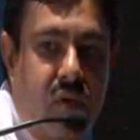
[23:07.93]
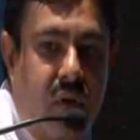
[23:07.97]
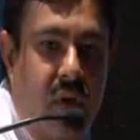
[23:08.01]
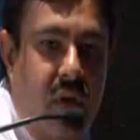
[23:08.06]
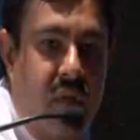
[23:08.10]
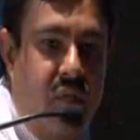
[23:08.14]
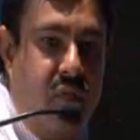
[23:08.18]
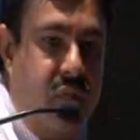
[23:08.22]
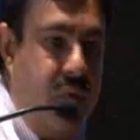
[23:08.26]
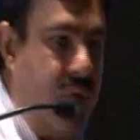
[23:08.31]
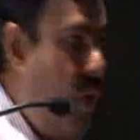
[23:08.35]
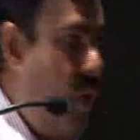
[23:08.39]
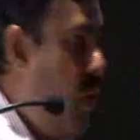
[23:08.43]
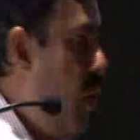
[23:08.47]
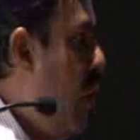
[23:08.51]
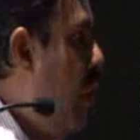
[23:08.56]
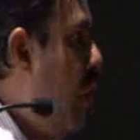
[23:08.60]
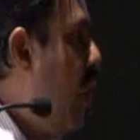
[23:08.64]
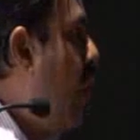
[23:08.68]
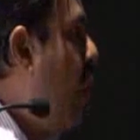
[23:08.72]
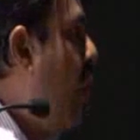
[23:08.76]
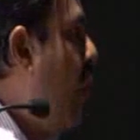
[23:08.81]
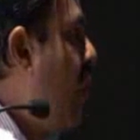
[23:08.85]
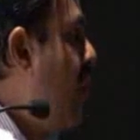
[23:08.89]
So if
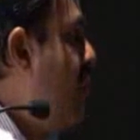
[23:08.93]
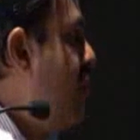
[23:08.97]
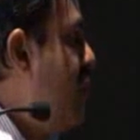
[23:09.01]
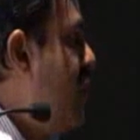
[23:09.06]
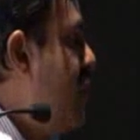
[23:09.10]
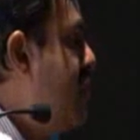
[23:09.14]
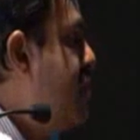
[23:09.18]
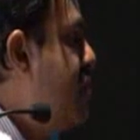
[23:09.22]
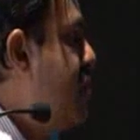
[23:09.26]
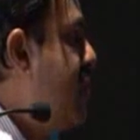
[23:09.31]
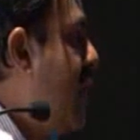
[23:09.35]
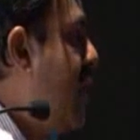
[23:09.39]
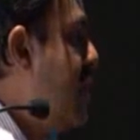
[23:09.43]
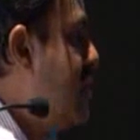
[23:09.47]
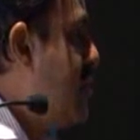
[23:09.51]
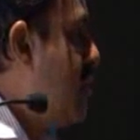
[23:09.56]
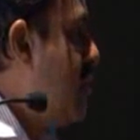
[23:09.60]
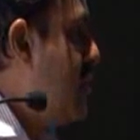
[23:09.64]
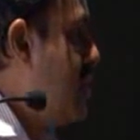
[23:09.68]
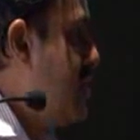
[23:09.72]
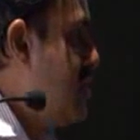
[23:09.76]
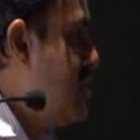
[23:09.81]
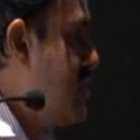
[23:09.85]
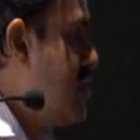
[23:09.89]
all of these
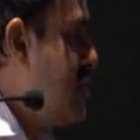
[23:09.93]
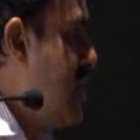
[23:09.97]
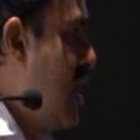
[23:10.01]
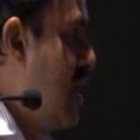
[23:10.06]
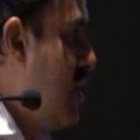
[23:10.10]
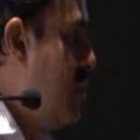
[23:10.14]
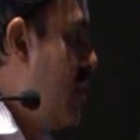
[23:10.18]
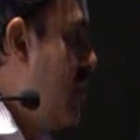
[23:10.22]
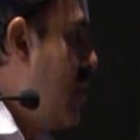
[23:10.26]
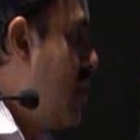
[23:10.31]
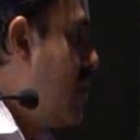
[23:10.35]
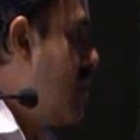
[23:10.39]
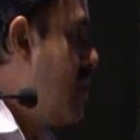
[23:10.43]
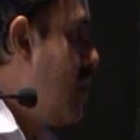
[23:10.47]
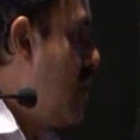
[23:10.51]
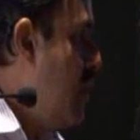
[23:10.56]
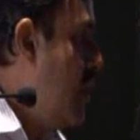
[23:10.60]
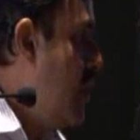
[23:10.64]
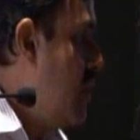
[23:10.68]
576 elements,